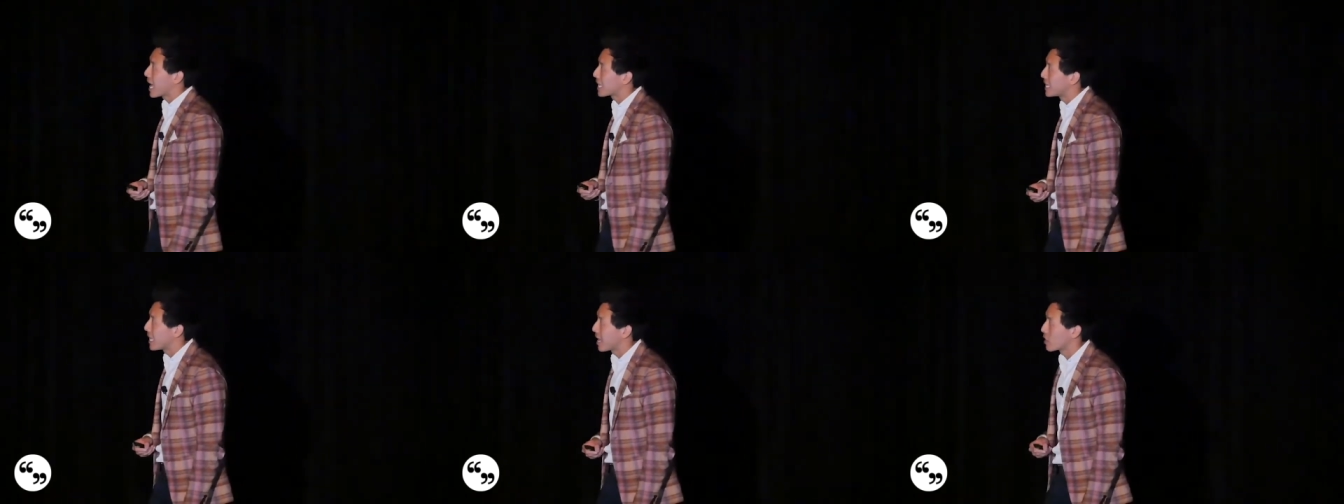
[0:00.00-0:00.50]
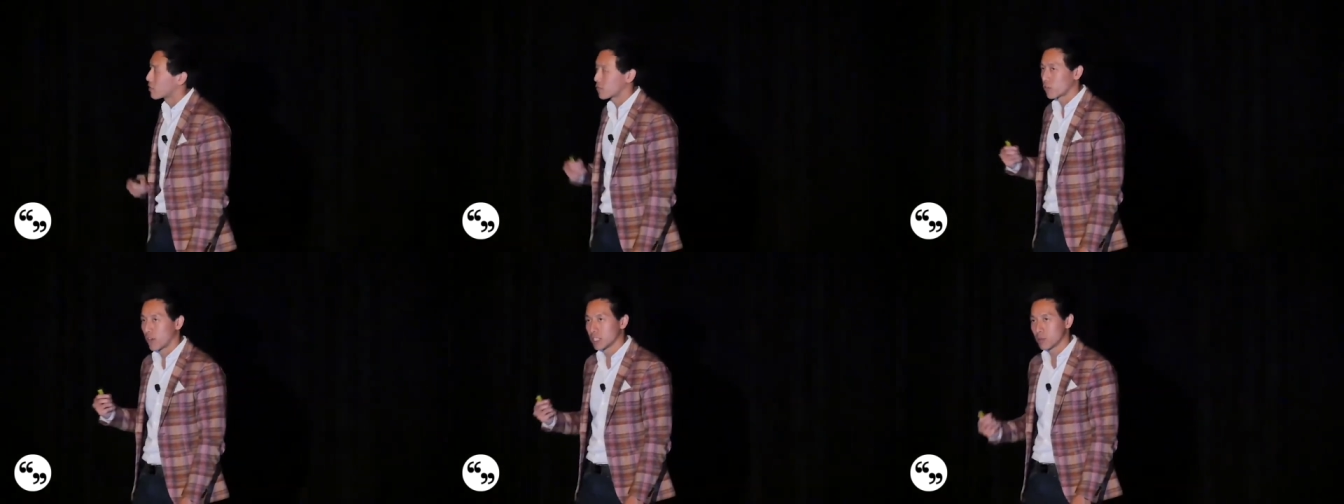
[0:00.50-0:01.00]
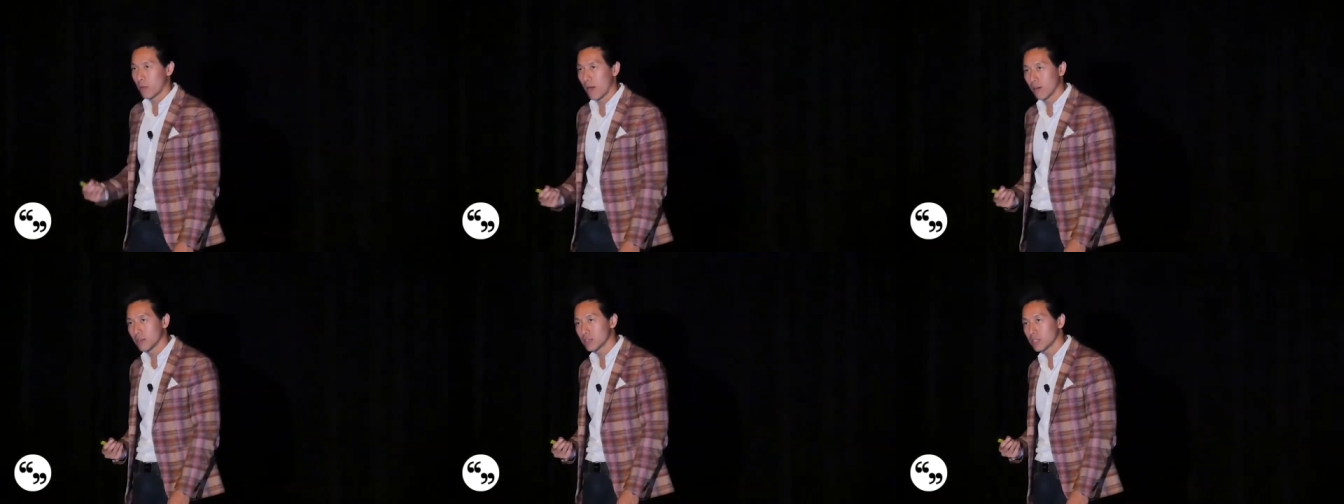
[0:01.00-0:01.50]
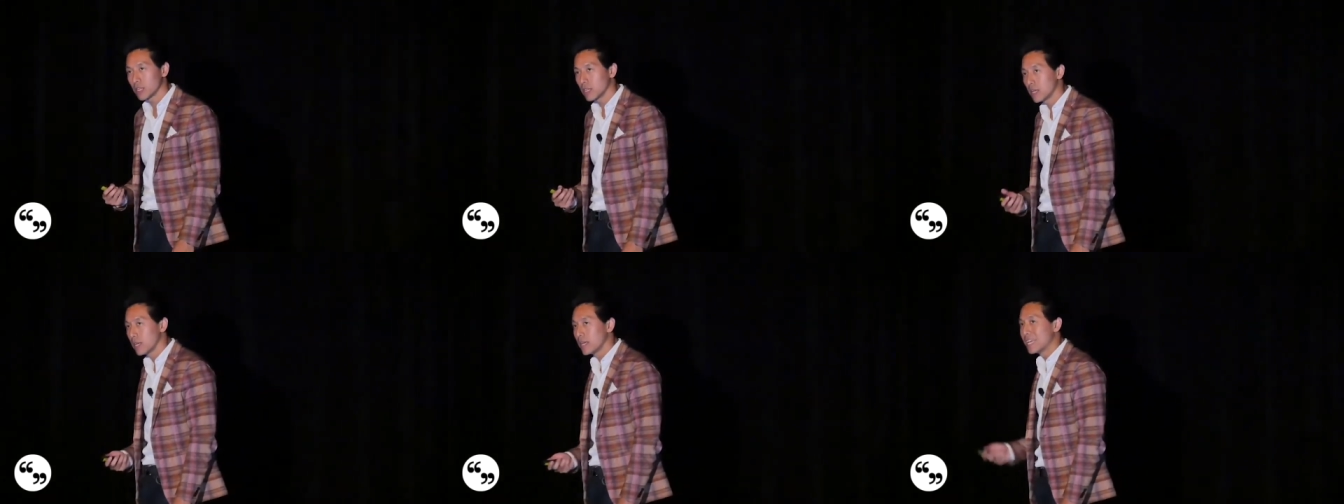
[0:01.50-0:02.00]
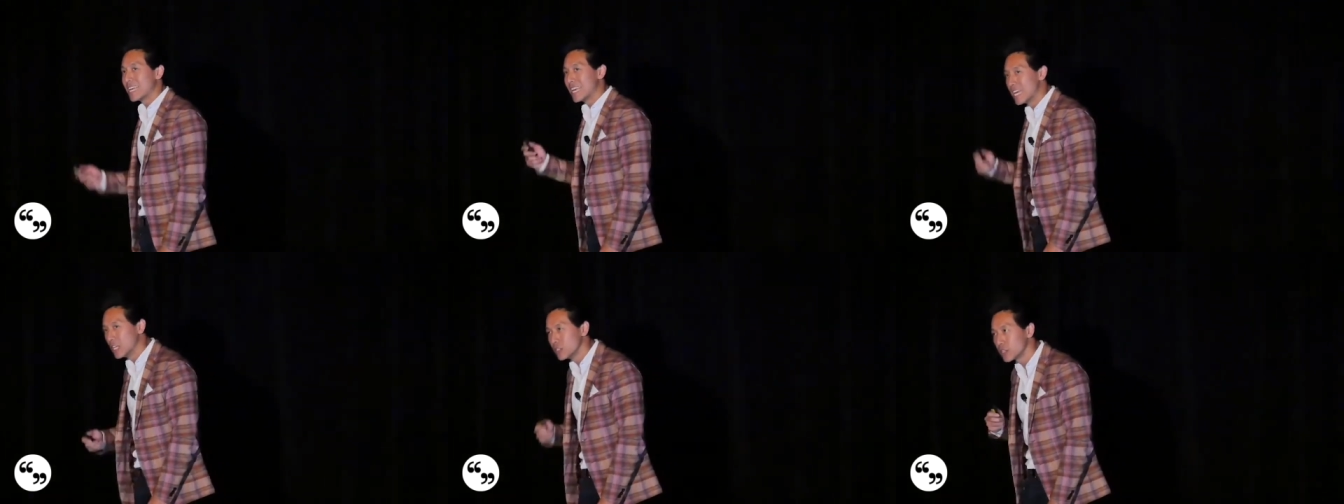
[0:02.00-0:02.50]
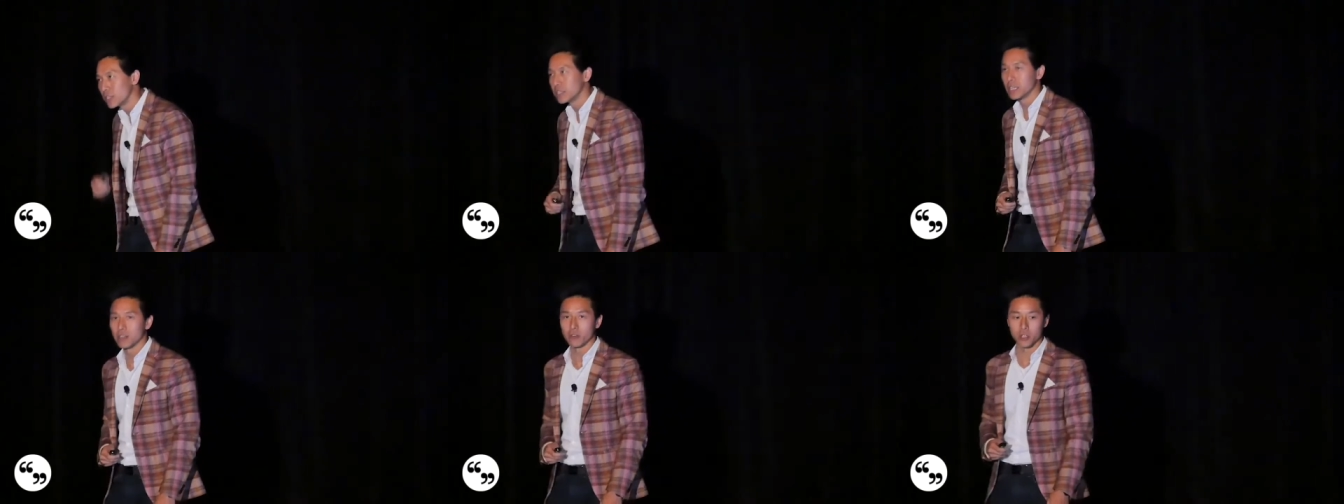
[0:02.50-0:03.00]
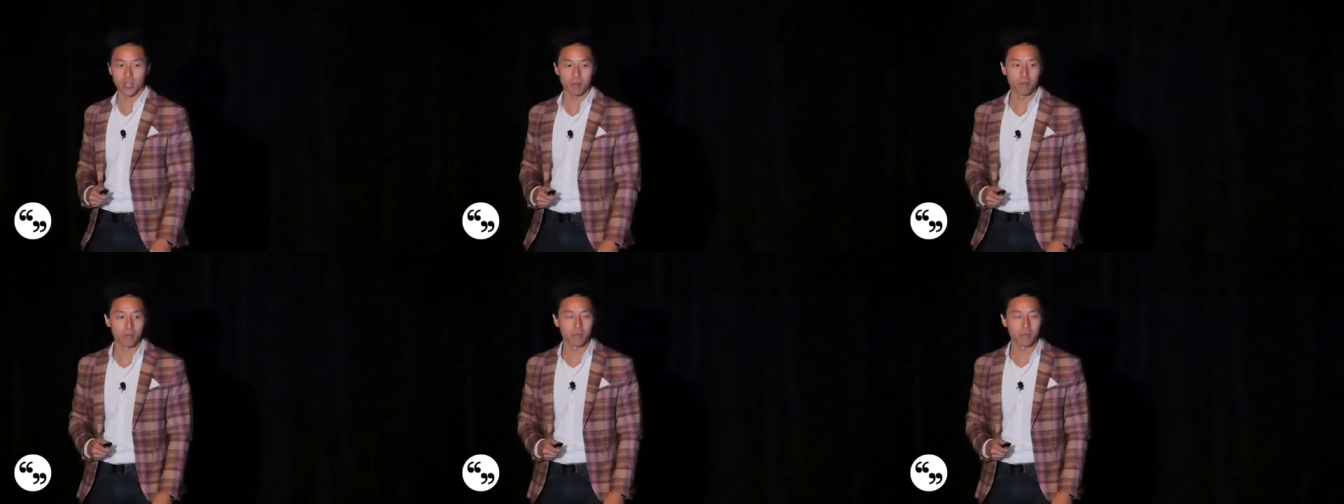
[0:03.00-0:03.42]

that layer of transparency into the dealership.